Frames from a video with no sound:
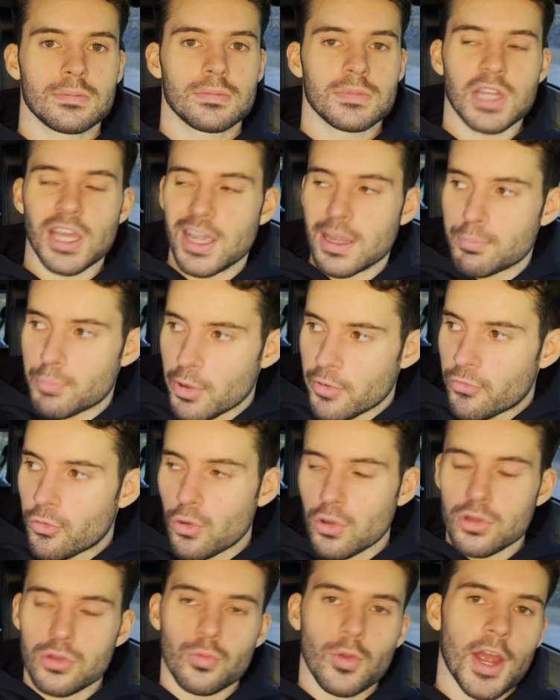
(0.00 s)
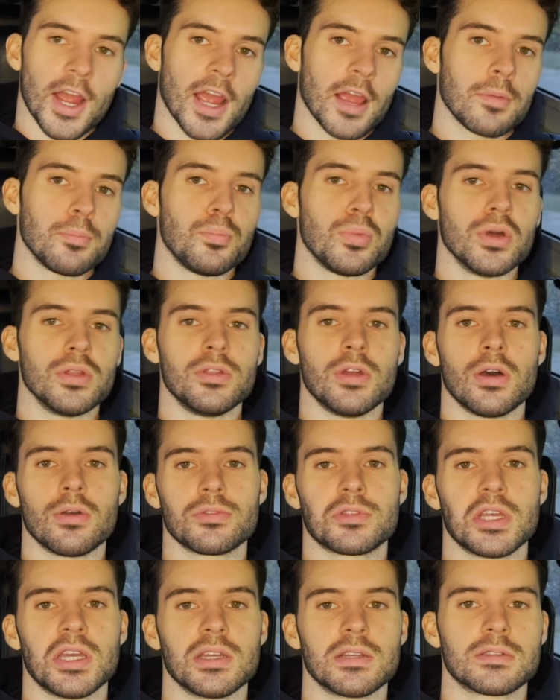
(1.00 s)
Think before you act, but
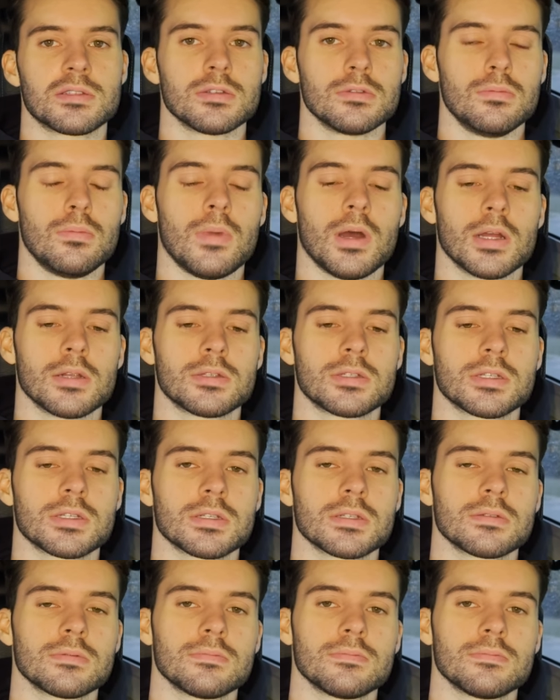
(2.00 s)
don't think too much.